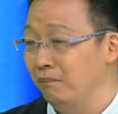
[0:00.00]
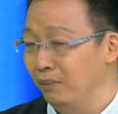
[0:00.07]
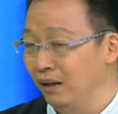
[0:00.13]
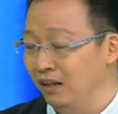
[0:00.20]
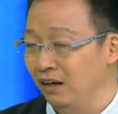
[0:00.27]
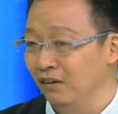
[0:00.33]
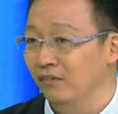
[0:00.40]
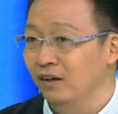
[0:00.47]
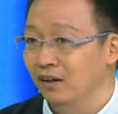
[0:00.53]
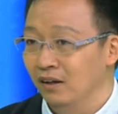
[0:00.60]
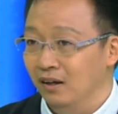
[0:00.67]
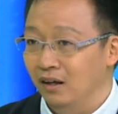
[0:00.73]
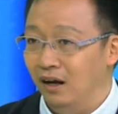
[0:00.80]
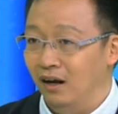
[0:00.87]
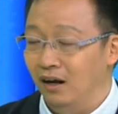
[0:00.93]
I believe
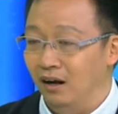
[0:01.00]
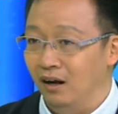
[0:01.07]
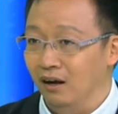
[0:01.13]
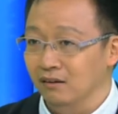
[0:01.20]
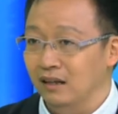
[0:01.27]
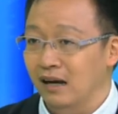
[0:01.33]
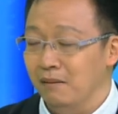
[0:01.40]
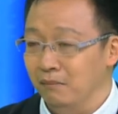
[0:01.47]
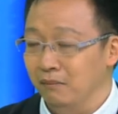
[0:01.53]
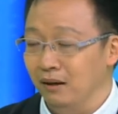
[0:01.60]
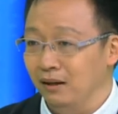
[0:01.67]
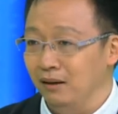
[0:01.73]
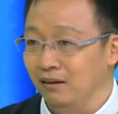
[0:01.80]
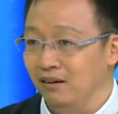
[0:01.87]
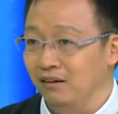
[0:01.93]
that
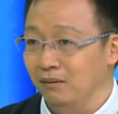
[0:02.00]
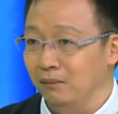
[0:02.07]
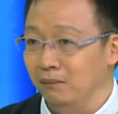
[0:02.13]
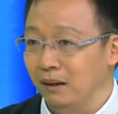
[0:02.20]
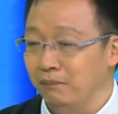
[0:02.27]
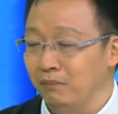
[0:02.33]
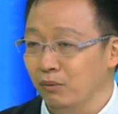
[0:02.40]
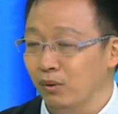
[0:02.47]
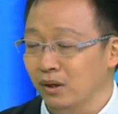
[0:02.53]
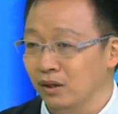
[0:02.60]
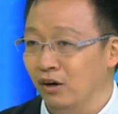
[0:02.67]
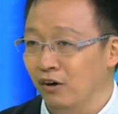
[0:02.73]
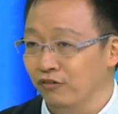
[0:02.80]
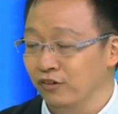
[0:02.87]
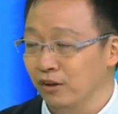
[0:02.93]
may be
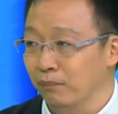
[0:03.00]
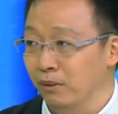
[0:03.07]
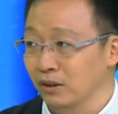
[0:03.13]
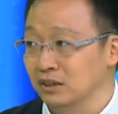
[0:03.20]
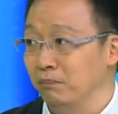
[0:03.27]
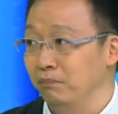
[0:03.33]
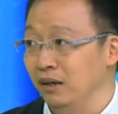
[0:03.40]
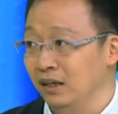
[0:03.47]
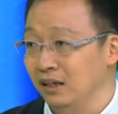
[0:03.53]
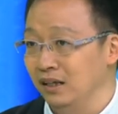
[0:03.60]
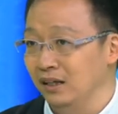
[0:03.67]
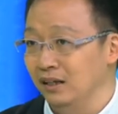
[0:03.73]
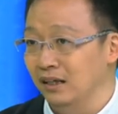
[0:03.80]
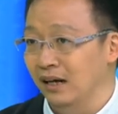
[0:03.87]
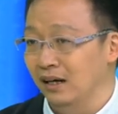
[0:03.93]
one of the
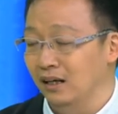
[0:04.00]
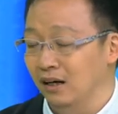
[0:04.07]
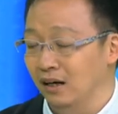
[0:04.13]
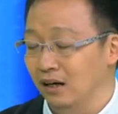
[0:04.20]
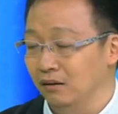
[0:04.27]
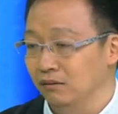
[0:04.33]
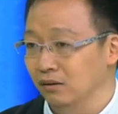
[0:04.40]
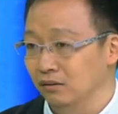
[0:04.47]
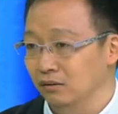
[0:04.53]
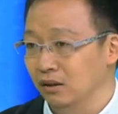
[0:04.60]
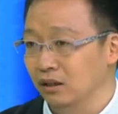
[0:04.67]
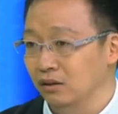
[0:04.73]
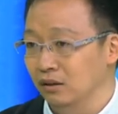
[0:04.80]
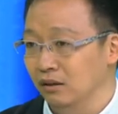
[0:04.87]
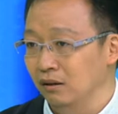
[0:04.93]
possibility that
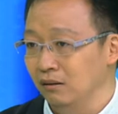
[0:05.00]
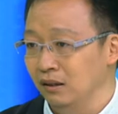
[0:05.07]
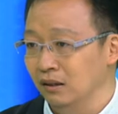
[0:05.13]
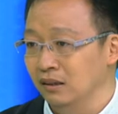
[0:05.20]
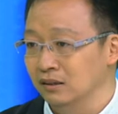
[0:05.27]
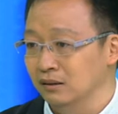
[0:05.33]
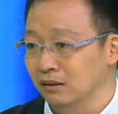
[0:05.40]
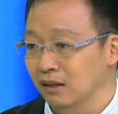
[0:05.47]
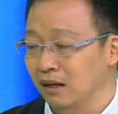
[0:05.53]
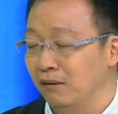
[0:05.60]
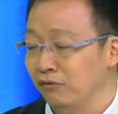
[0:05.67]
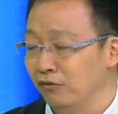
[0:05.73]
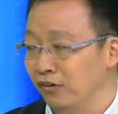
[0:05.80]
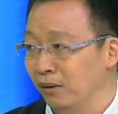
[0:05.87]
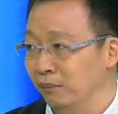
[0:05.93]
it is
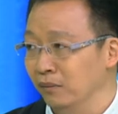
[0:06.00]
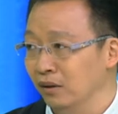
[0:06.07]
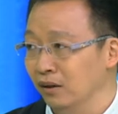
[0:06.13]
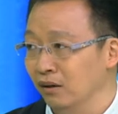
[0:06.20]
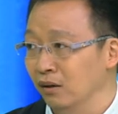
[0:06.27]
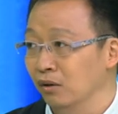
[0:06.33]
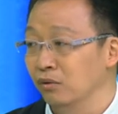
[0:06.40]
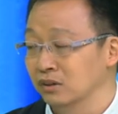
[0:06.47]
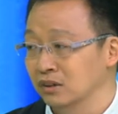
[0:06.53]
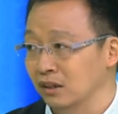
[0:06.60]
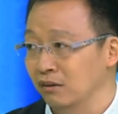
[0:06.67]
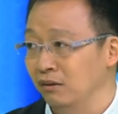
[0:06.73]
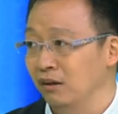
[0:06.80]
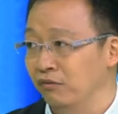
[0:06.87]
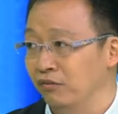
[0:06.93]
come from the local
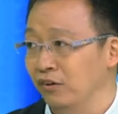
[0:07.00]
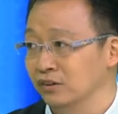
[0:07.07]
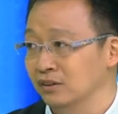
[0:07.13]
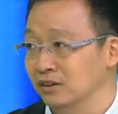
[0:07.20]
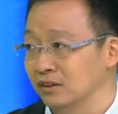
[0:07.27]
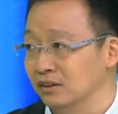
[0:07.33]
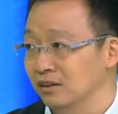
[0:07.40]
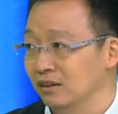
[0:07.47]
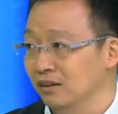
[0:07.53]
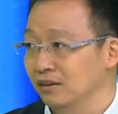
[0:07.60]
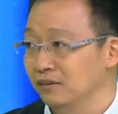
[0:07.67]
security forces.